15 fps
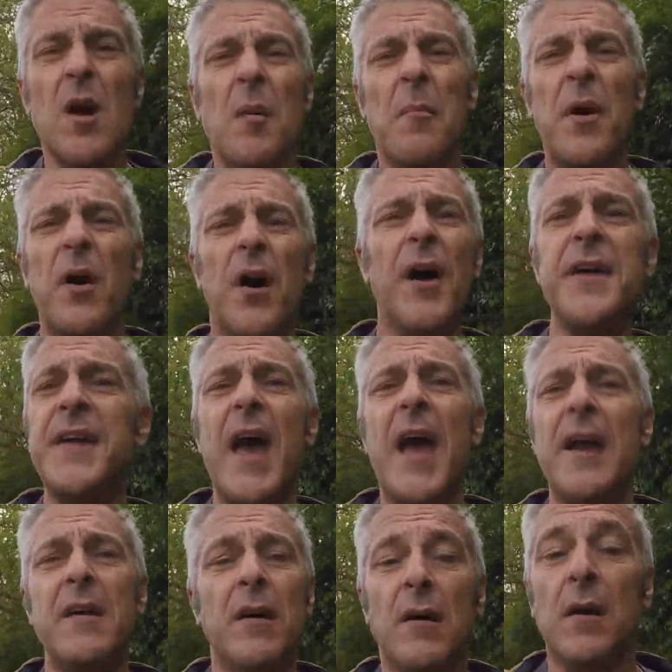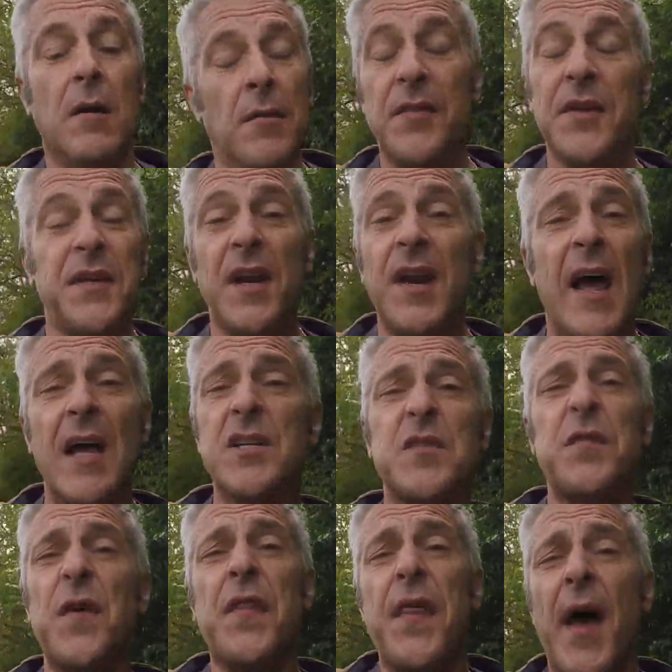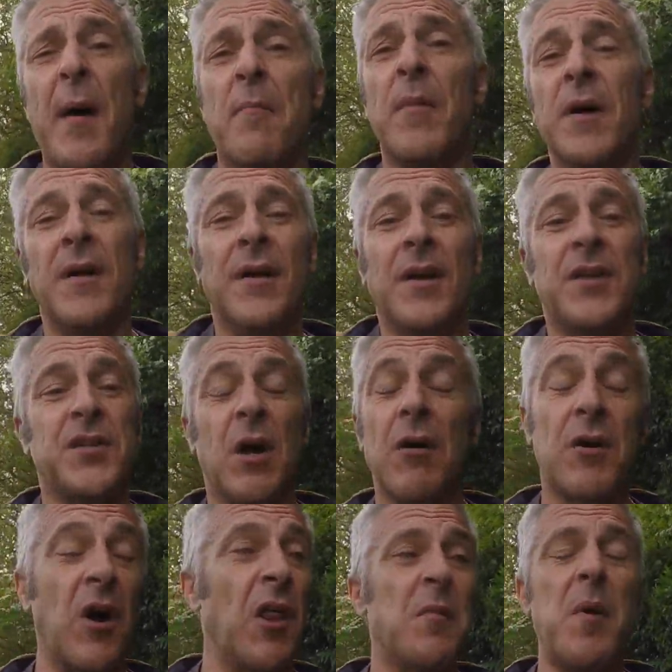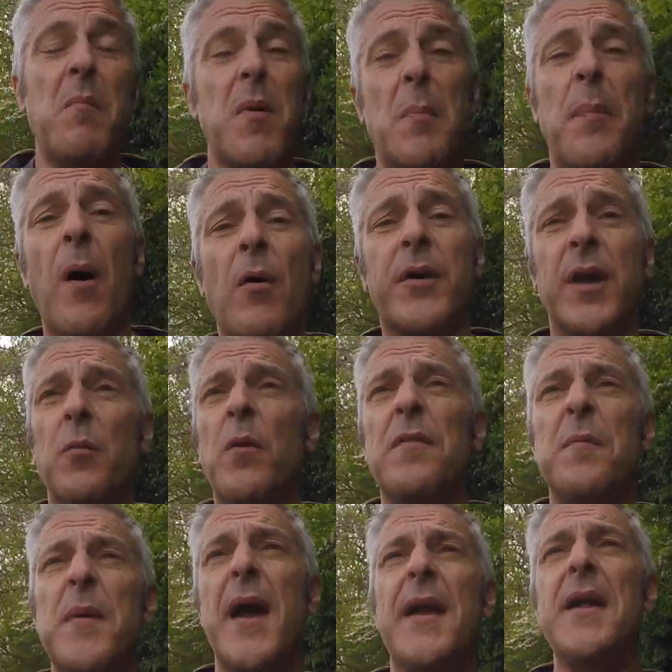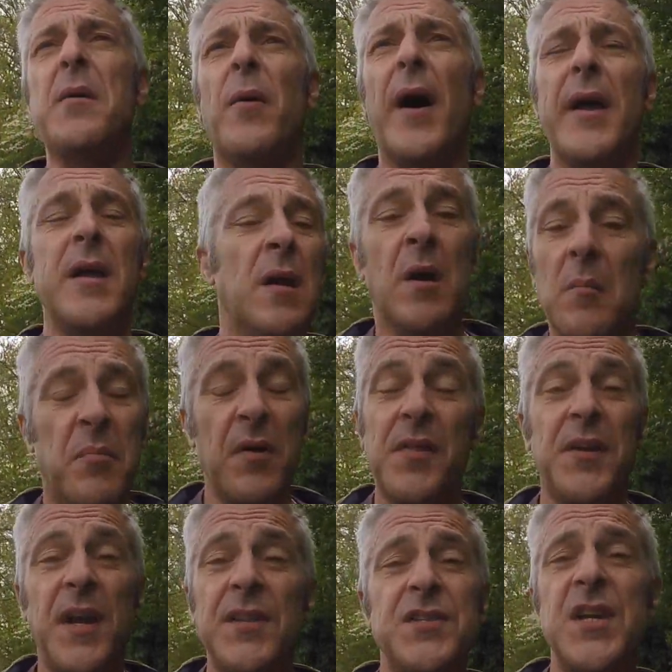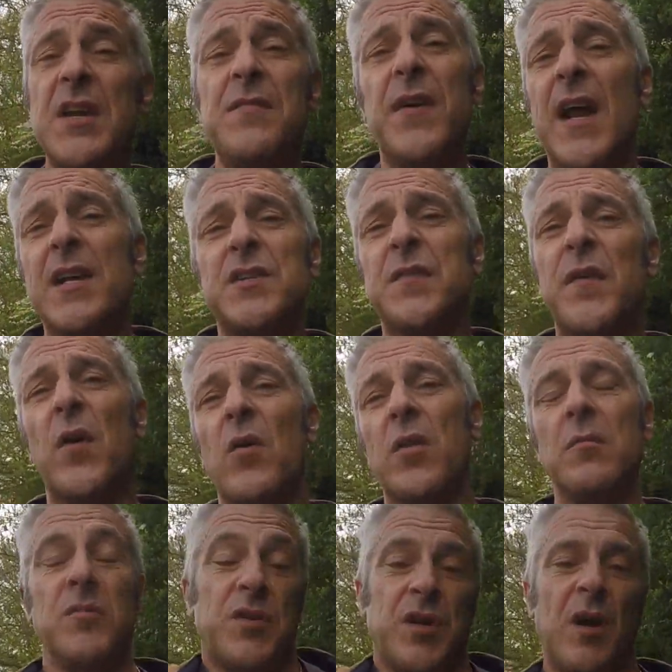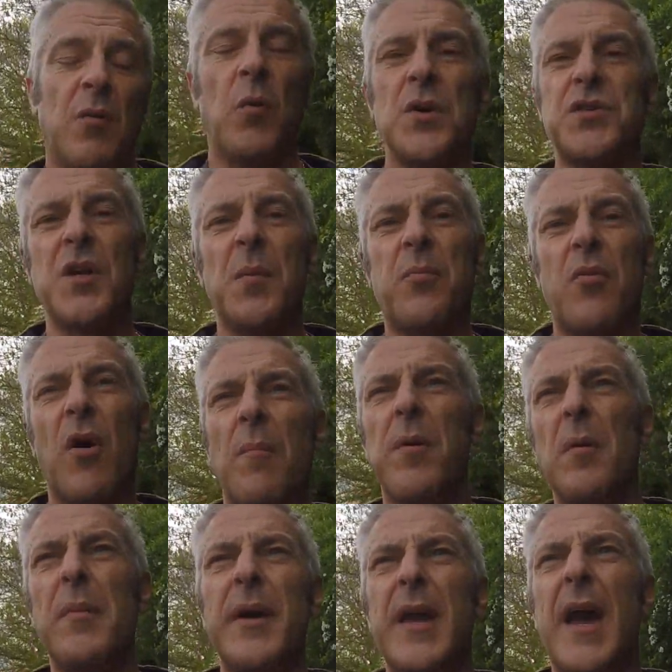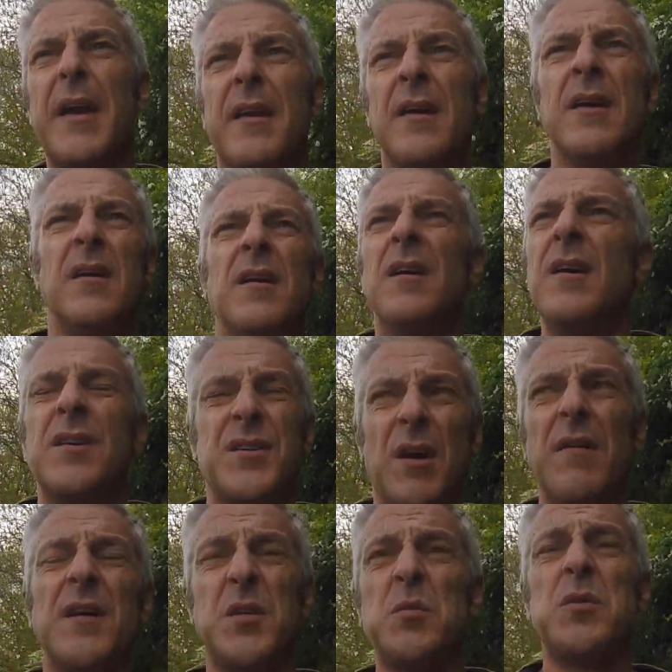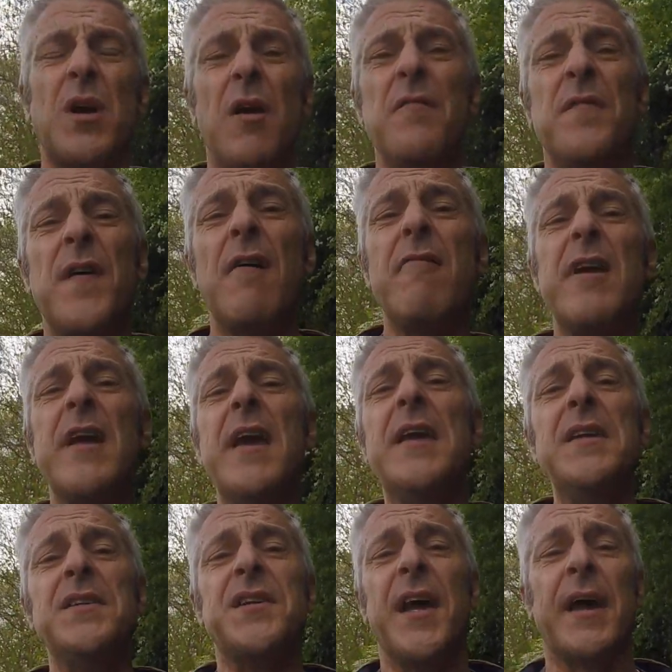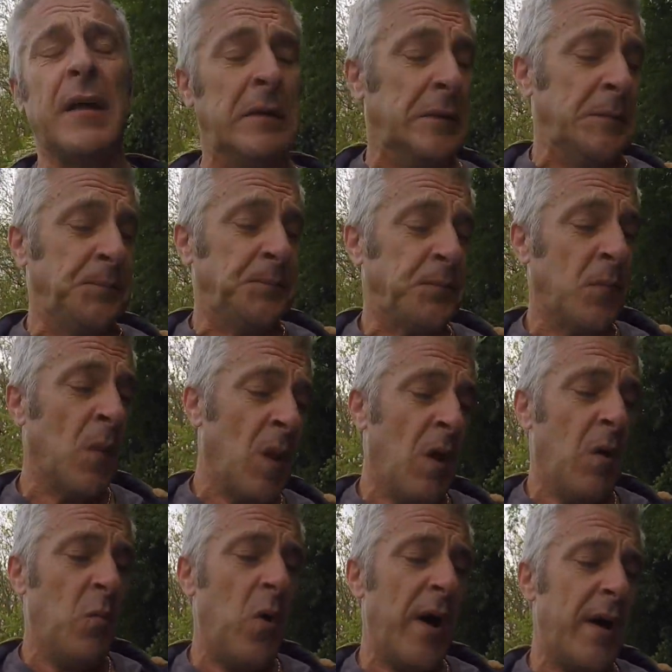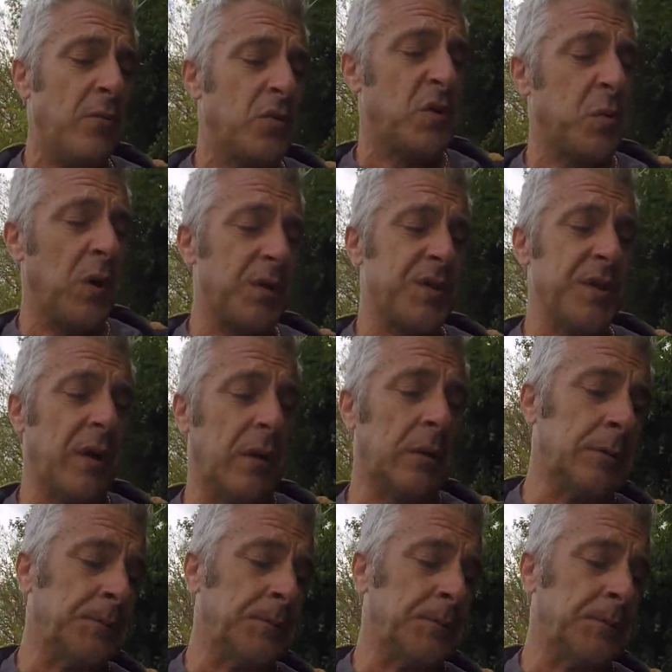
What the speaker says: But again, they didn't ask for them, so I got them in my pocket with me anyway, but they didn't even ask for them, so it wasn't a problem again. So this was going very easy. And what else was there?